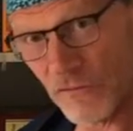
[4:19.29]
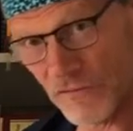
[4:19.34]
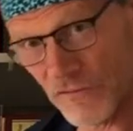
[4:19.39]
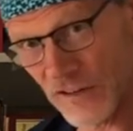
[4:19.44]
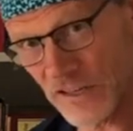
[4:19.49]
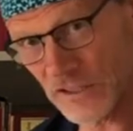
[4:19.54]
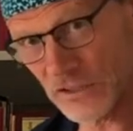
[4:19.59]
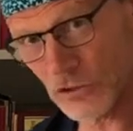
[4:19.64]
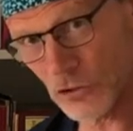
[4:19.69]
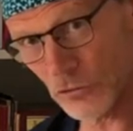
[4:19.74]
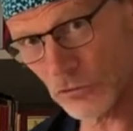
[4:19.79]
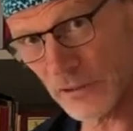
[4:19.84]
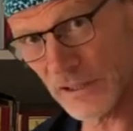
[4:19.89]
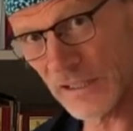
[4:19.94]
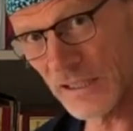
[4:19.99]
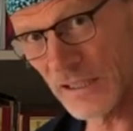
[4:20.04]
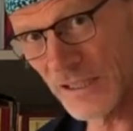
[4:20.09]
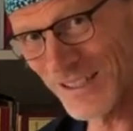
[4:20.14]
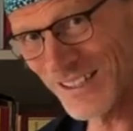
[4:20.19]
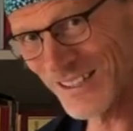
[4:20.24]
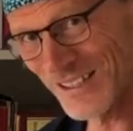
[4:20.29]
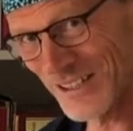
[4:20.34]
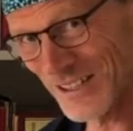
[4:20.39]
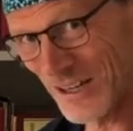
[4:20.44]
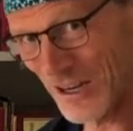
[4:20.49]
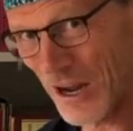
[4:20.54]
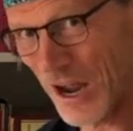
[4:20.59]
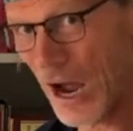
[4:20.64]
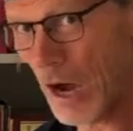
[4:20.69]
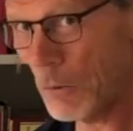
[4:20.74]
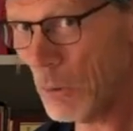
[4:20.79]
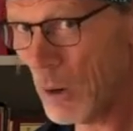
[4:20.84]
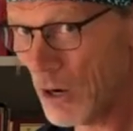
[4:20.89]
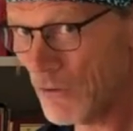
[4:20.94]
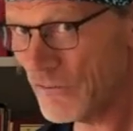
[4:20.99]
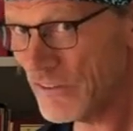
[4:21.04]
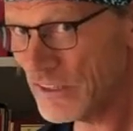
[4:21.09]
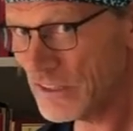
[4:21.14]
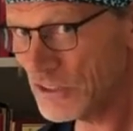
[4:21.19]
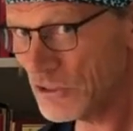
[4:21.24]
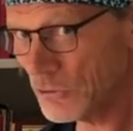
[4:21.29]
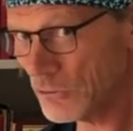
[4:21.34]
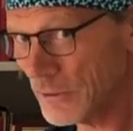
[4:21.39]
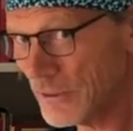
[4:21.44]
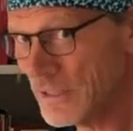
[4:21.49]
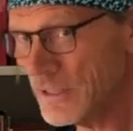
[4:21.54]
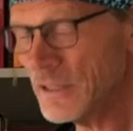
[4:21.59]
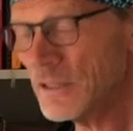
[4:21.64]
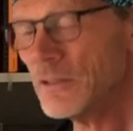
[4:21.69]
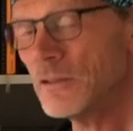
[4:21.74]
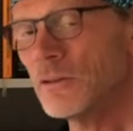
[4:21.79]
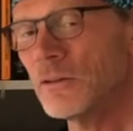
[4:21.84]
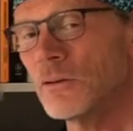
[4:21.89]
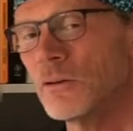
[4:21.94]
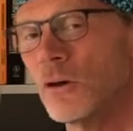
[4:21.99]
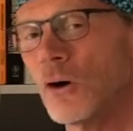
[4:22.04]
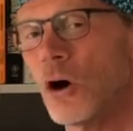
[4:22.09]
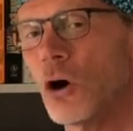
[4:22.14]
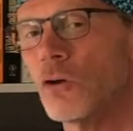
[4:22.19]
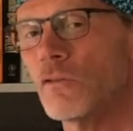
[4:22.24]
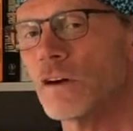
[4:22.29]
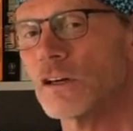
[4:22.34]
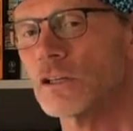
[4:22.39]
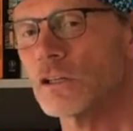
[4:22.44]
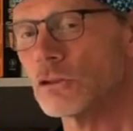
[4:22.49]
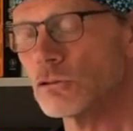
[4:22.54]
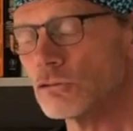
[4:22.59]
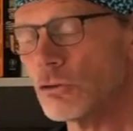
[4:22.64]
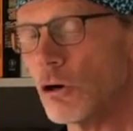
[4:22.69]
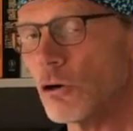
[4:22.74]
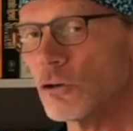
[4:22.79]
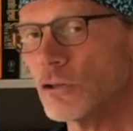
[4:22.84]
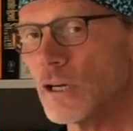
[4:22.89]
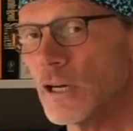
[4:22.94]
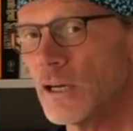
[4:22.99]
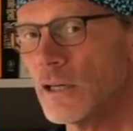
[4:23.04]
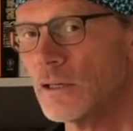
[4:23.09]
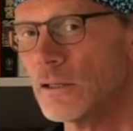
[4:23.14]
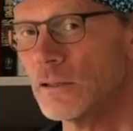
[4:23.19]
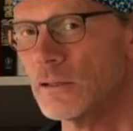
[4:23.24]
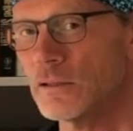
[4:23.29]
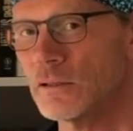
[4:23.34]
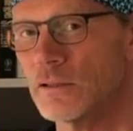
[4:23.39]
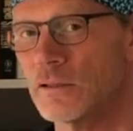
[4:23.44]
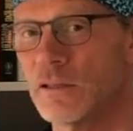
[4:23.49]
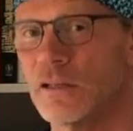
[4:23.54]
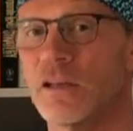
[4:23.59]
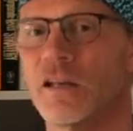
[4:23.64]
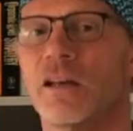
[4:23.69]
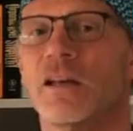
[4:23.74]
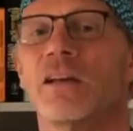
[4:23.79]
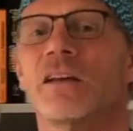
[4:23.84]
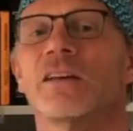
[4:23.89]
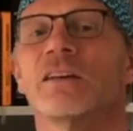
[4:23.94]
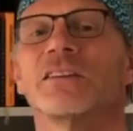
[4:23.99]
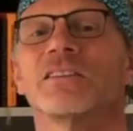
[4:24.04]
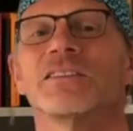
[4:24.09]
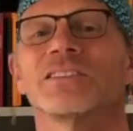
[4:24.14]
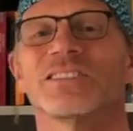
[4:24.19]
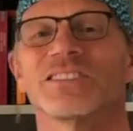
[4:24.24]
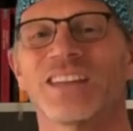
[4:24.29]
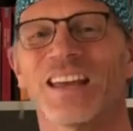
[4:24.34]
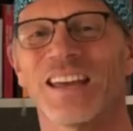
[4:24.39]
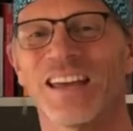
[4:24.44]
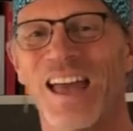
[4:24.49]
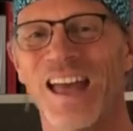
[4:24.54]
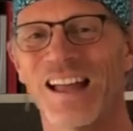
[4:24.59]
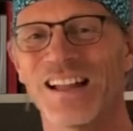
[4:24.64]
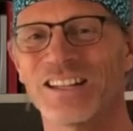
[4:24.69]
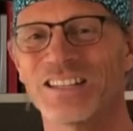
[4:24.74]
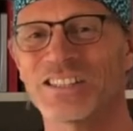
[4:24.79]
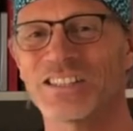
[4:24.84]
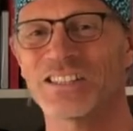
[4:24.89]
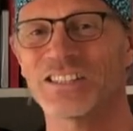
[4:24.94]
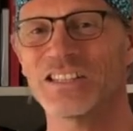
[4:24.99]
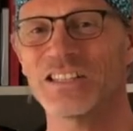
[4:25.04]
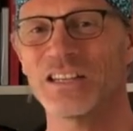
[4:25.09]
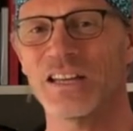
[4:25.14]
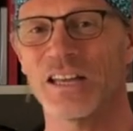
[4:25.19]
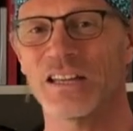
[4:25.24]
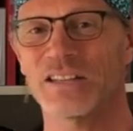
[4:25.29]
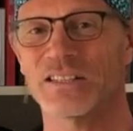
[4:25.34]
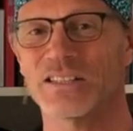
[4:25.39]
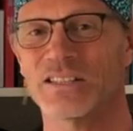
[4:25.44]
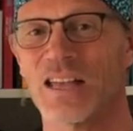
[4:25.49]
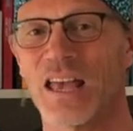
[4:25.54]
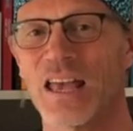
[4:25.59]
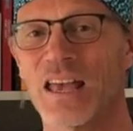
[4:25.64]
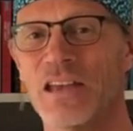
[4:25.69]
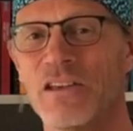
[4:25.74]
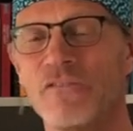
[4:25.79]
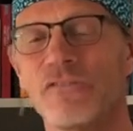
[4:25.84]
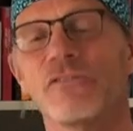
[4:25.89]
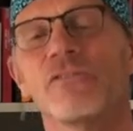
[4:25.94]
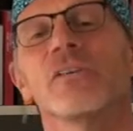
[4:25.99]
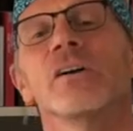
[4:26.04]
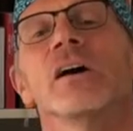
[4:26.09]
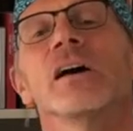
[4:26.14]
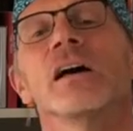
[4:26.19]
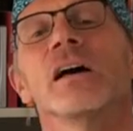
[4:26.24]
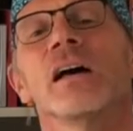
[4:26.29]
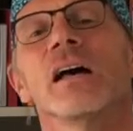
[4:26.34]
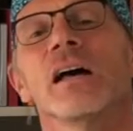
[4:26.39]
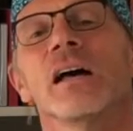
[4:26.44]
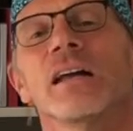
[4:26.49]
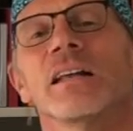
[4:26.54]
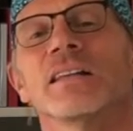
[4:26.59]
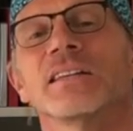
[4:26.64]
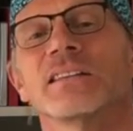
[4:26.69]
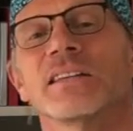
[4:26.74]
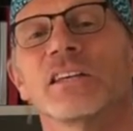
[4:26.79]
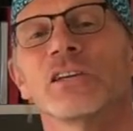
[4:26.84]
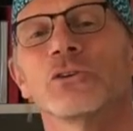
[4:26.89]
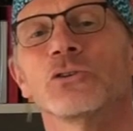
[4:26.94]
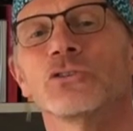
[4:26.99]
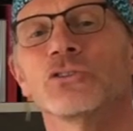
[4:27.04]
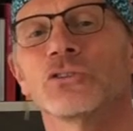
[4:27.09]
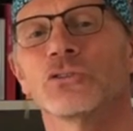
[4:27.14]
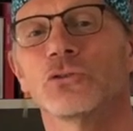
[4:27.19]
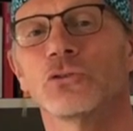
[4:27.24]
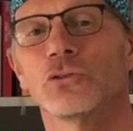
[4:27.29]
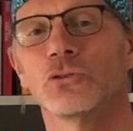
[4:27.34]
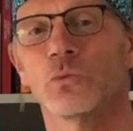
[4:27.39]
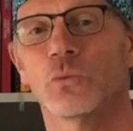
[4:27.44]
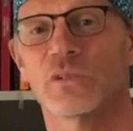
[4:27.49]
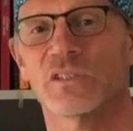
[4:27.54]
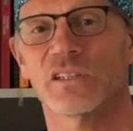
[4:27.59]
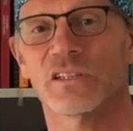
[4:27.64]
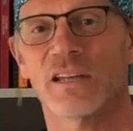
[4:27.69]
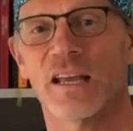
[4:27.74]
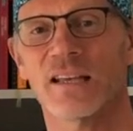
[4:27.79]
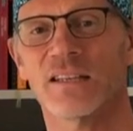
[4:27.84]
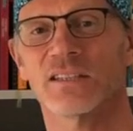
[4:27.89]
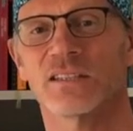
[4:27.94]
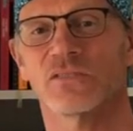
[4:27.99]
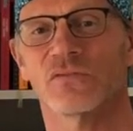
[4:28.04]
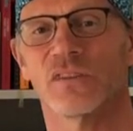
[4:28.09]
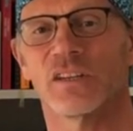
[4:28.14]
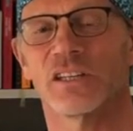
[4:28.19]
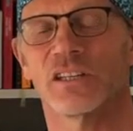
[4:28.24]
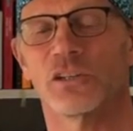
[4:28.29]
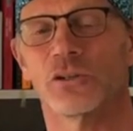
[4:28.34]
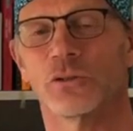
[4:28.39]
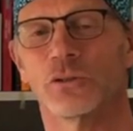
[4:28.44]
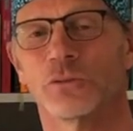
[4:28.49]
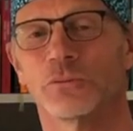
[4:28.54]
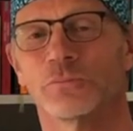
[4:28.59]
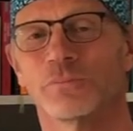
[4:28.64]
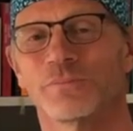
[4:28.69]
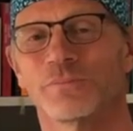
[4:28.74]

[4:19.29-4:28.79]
victory, our victory over corona. Stay healthy and safe. See you soon with the next video.